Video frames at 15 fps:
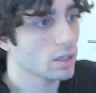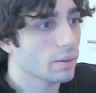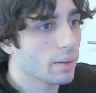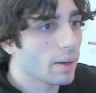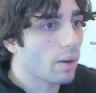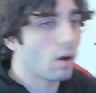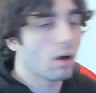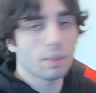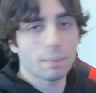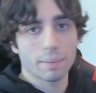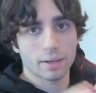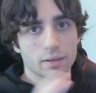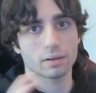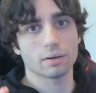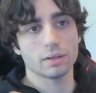All the
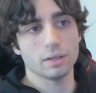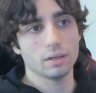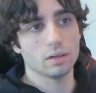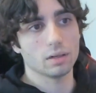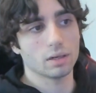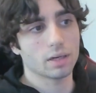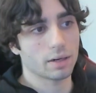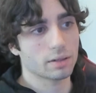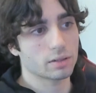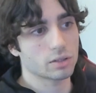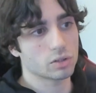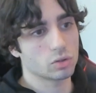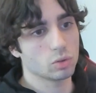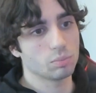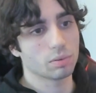Penacony
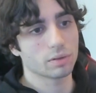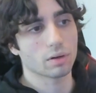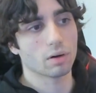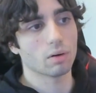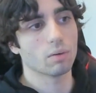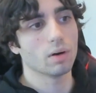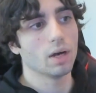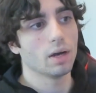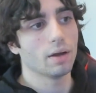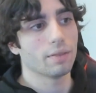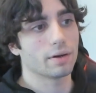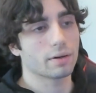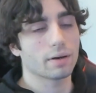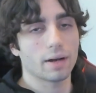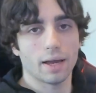characters 2.0,
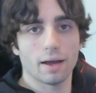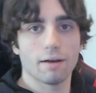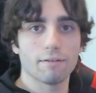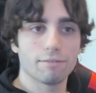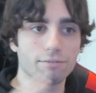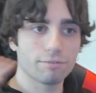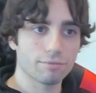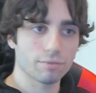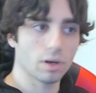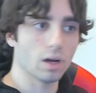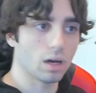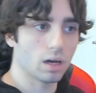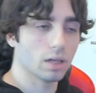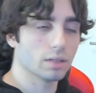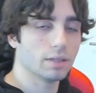they're going to have
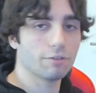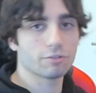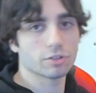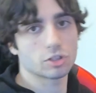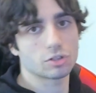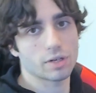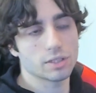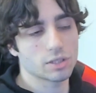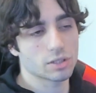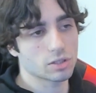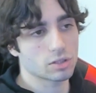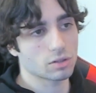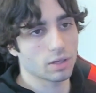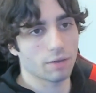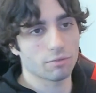different
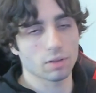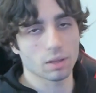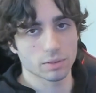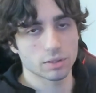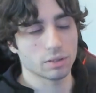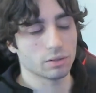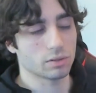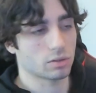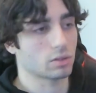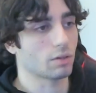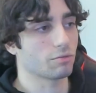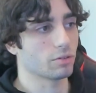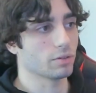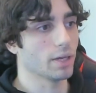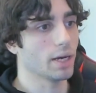traces, level up materials and
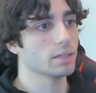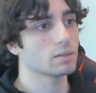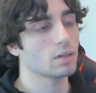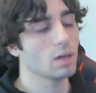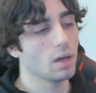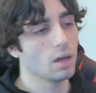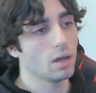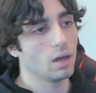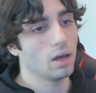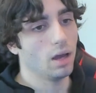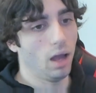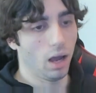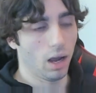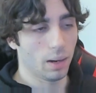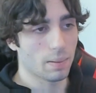stuff for that.
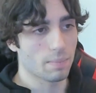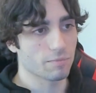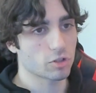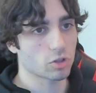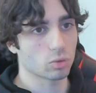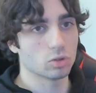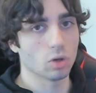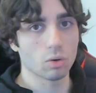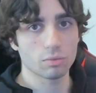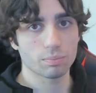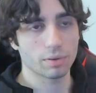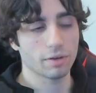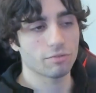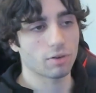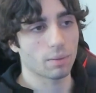So don't
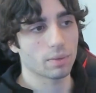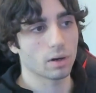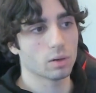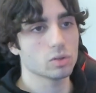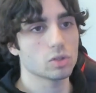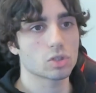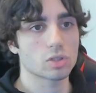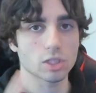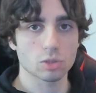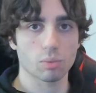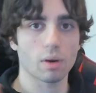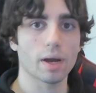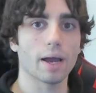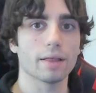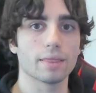pre-farm those. That's
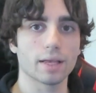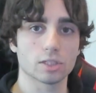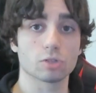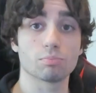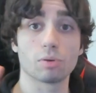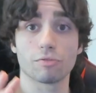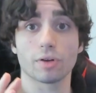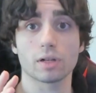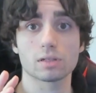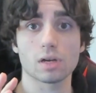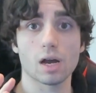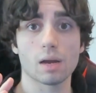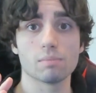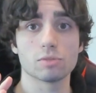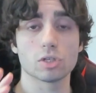why I think it's a perfect
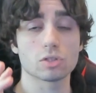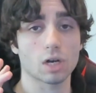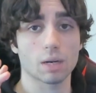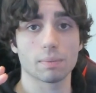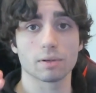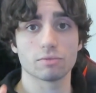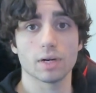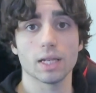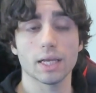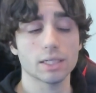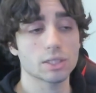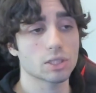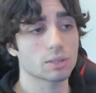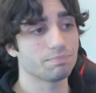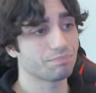time to talk about
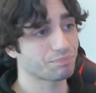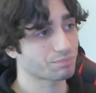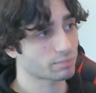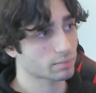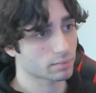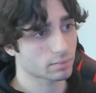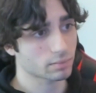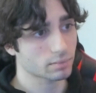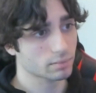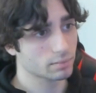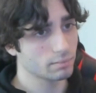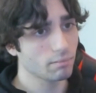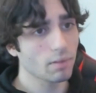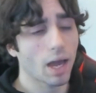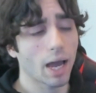relics.
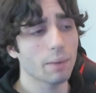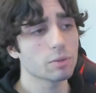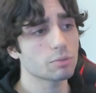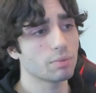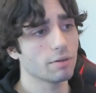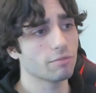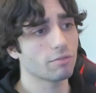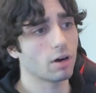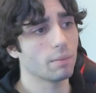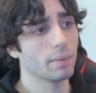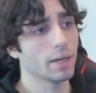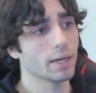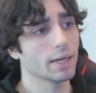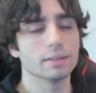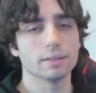I was
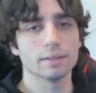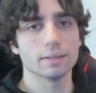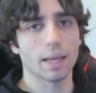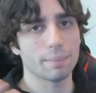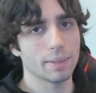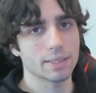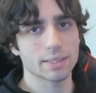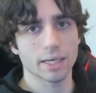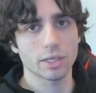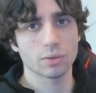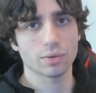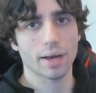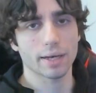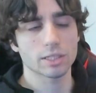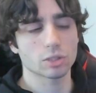pre-farming. Let me take
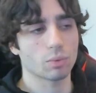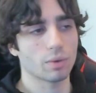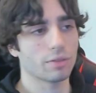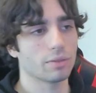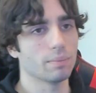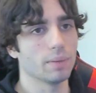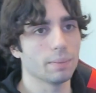you guys with me.